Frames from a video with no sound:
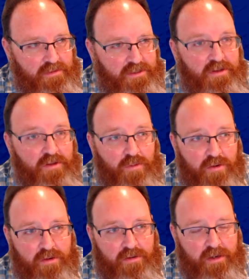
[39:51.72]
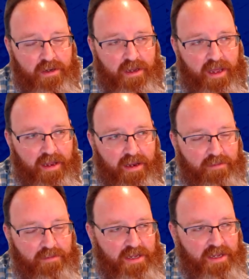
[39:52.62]
the world
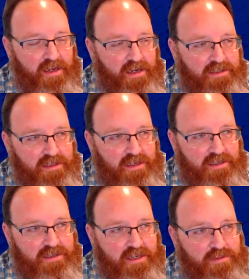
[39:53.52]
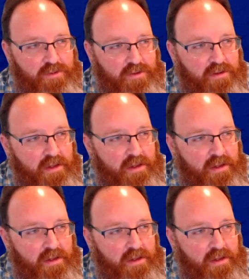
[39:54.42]
and making it easily accessible.